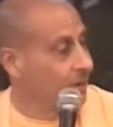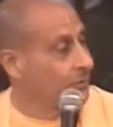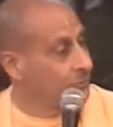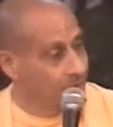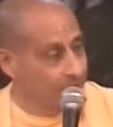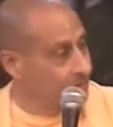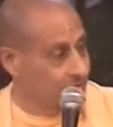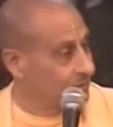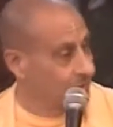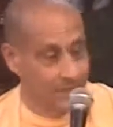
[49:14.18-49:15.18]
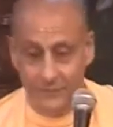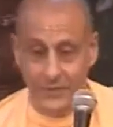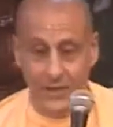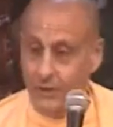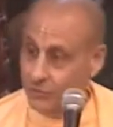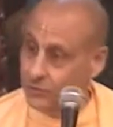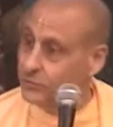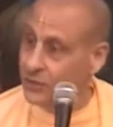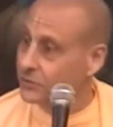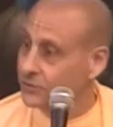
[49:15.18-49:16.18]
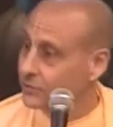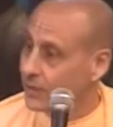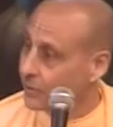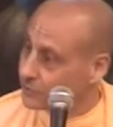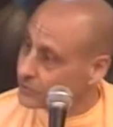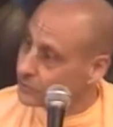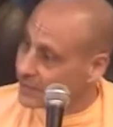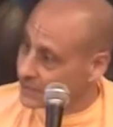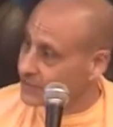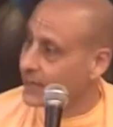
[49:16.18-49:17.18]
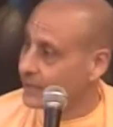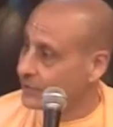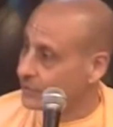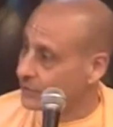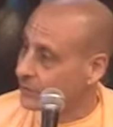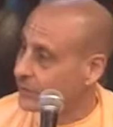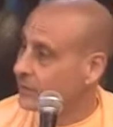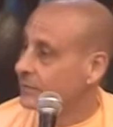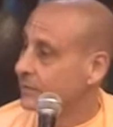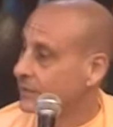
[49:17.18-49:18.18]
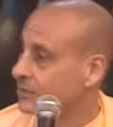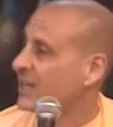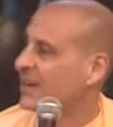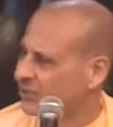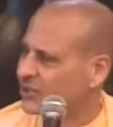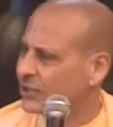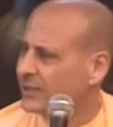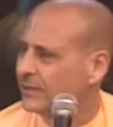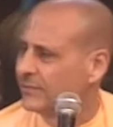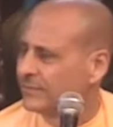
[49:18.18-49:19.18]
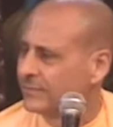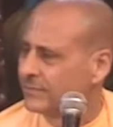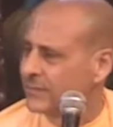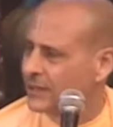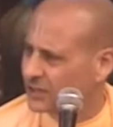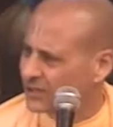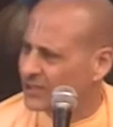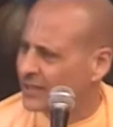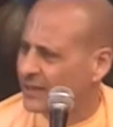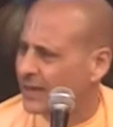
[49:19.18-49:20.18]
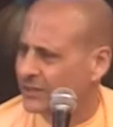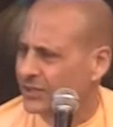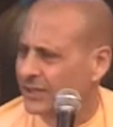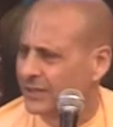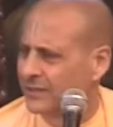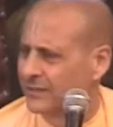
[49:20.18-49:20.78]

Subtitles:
otherwise how will you maintain your integrity as a sannyasi?